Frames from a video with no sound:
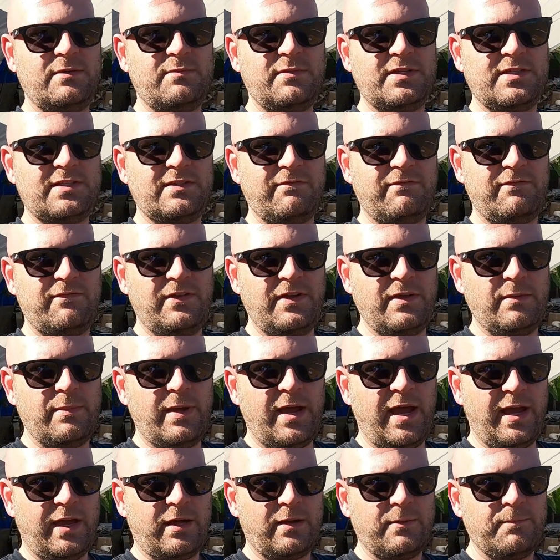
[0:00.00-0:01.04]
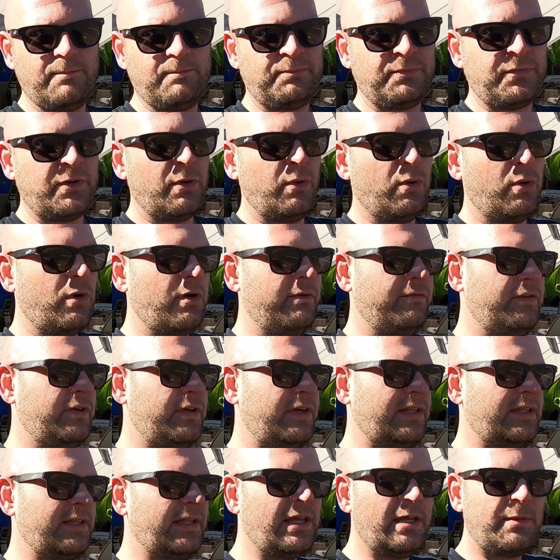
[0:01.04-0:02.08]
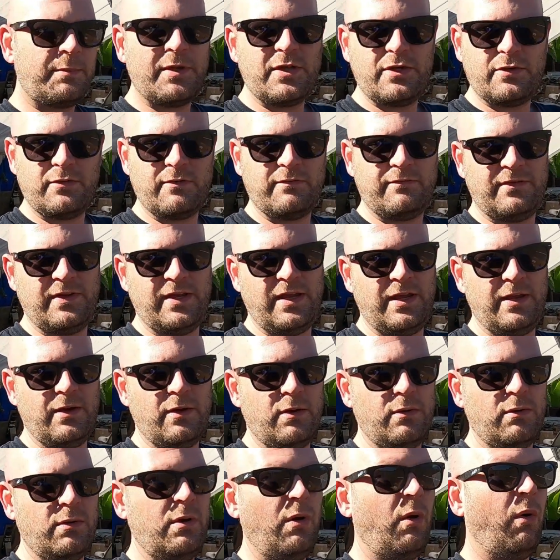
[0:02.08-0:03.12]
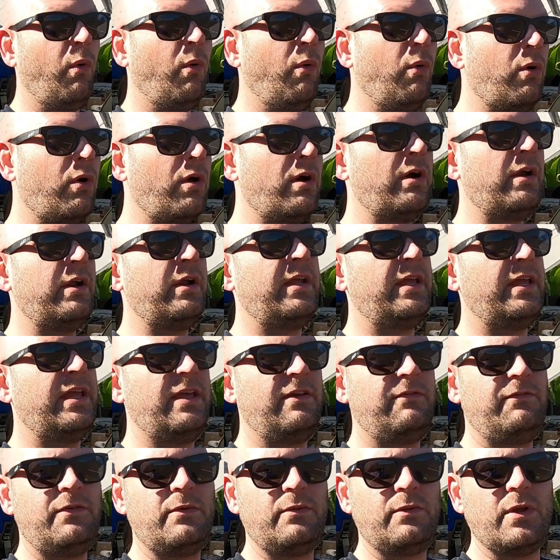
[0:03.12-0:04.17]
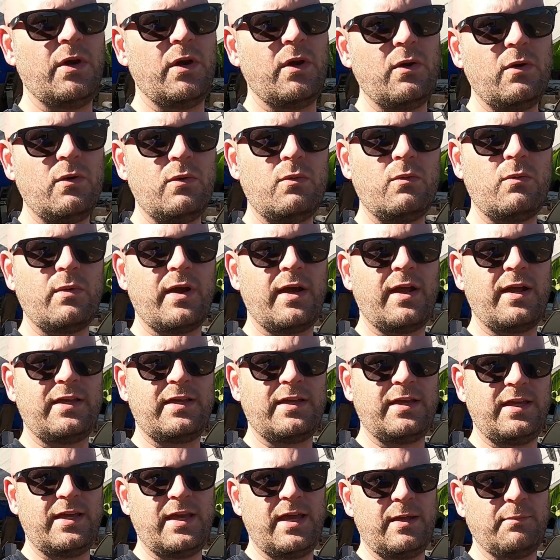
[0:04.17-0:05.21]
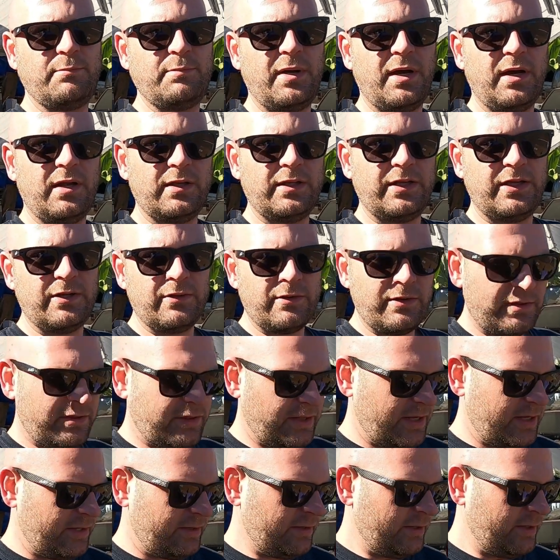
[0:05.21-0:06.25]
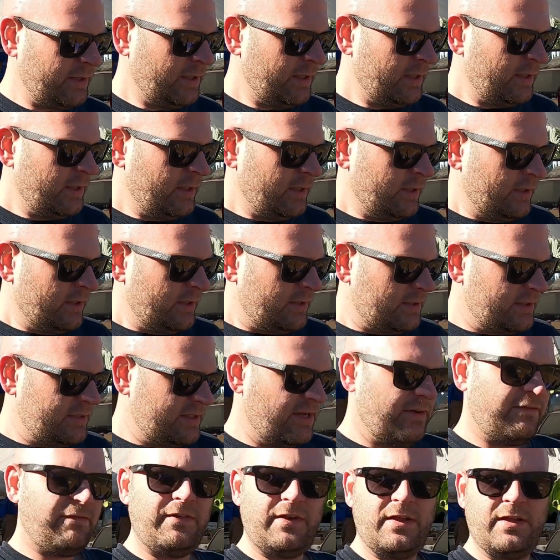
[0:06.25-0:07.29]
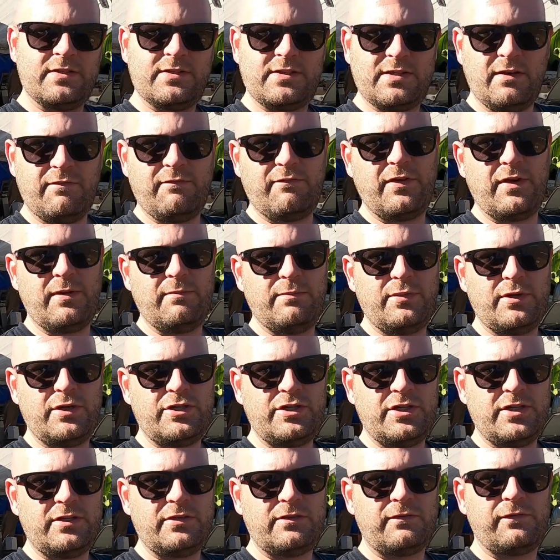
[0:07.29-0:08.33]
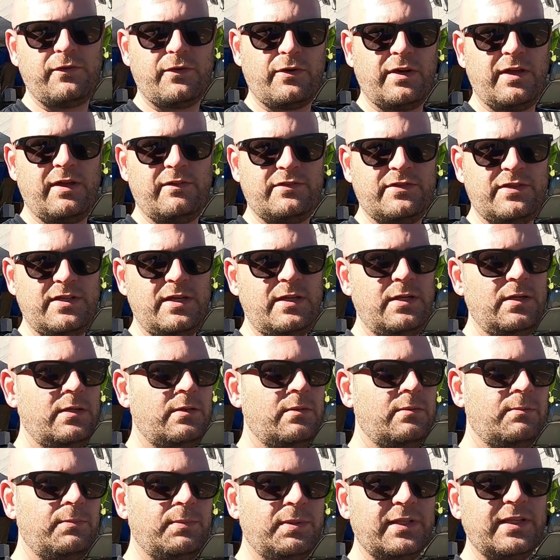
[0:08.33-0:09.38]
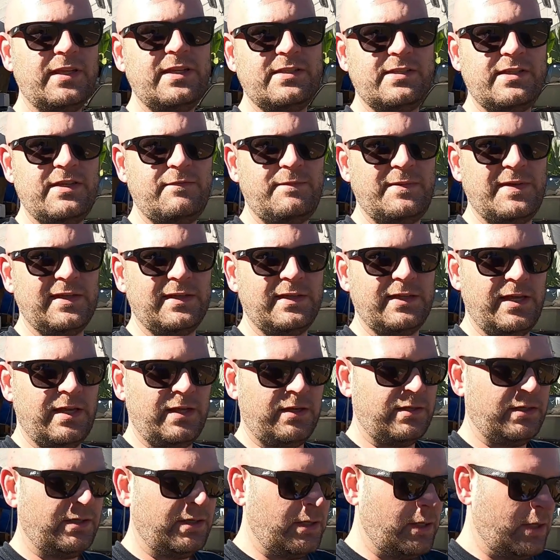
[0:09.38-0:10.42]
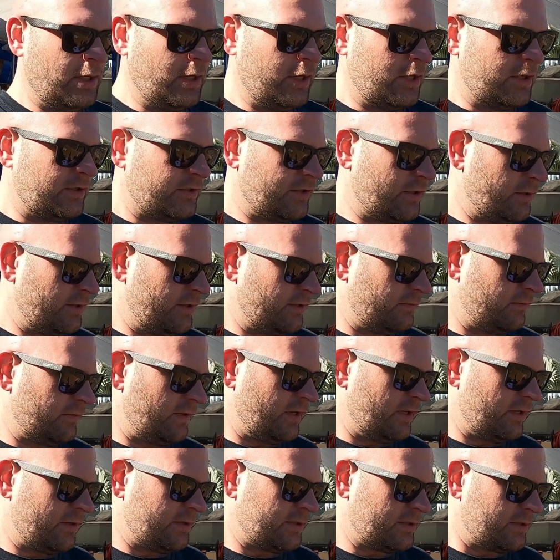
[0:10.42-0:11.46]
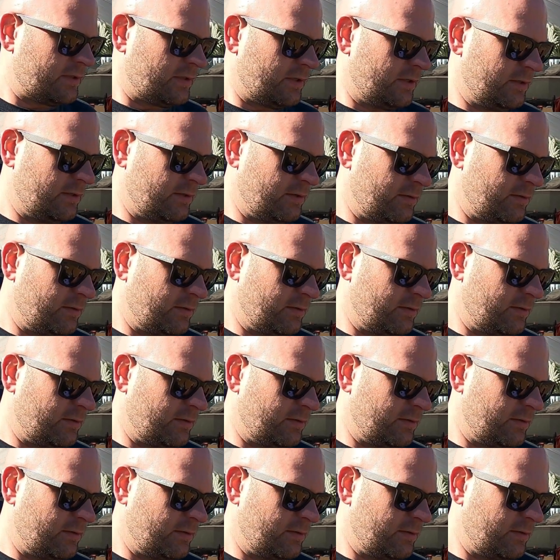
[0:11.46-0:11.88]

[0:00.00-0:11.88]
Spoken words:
give me some feedback, or if you can link me to a video, or if you know where I can get polyurethane diff and subframe bushings for an FC, please leave me a link. So this video is